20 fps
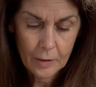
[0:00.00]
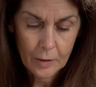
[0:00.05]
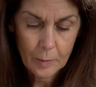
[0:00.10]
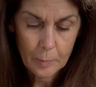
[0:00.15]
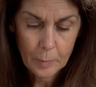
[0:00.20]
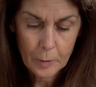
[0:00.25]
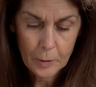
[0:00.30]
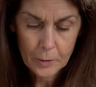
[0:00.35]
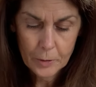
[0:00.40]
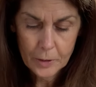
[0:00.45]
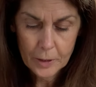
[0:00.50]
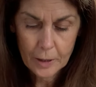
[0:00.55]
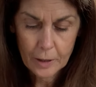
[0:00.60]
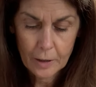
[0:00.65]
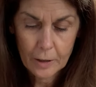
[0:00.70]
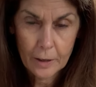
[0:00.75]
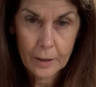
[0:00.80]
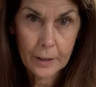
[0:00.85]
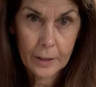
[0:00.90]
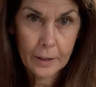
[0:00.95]
the bow
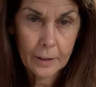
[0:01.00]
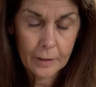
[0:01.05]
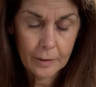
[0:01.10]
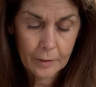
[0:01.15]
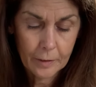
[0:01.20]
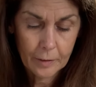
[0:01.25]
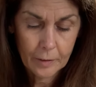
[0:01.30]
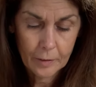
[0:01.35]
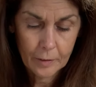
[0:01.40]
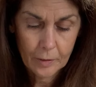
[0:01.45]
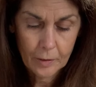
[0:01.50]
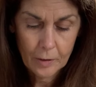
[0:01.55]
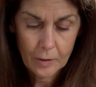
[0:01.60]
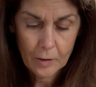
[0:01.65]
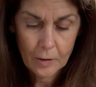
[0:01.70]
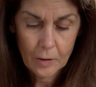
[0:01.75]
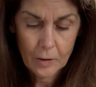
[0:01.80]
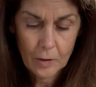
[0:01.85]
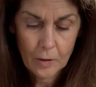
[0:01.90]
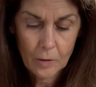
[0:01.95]
tie
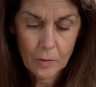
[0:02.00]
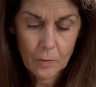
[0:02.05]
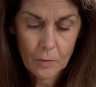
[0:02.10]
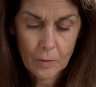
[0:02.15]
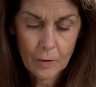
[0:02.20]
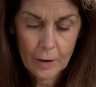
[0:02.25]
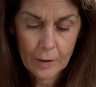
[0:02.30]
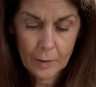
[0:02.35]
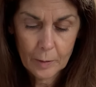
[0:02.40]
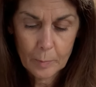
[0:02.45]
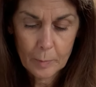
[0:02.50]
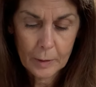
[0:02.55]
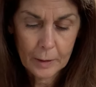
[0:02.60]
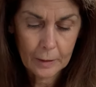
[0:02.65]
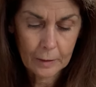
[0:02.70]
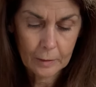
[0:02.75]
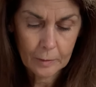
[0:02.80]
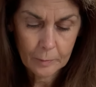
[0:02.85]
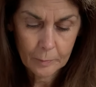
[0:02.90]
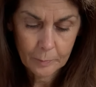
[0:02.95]
around the
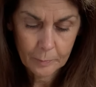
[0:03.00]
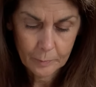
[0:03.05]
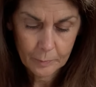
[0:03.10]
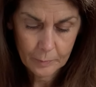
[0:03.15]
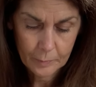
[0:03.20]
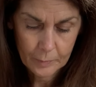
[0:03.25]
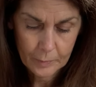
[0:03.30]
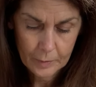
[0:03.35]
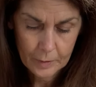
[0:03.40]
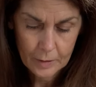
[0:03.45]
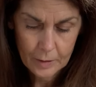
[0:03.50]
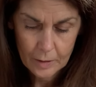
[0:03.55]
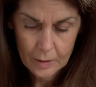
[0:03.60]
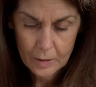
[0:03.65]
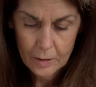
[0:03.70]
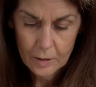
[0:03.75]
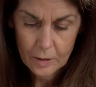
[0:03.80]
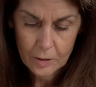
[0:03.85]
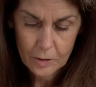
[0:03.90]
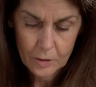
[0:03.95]
middle
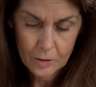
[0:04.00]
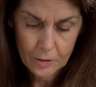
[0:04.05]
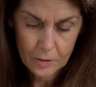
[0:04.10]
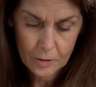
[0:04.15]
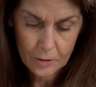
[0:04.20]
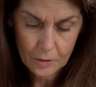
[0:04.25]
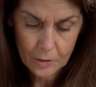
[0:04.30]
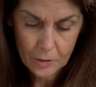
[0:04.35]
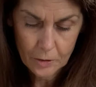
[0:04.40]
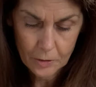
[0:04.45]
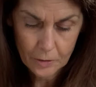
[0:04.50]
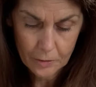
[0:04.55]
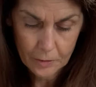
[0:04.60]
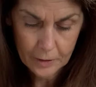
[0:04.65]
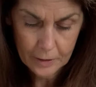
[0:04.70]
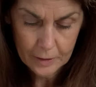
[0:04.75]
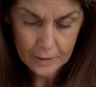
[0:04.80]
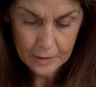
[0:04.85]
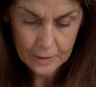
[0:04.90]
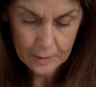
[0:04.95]
to secure
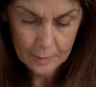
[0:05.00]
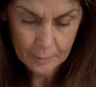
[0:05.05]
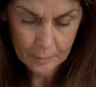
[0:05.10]
it.